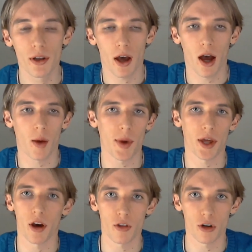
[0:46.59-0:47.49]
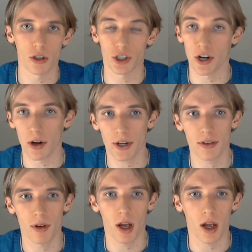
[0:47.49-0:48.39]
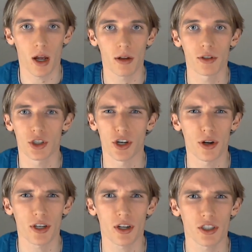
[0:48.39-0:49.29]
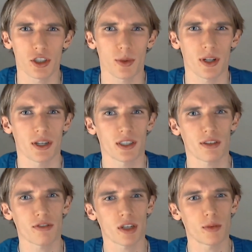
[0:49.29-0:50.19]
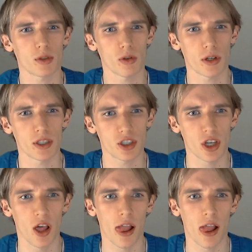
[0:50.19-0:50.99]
and other generic non-steroidal anti-inflammatories.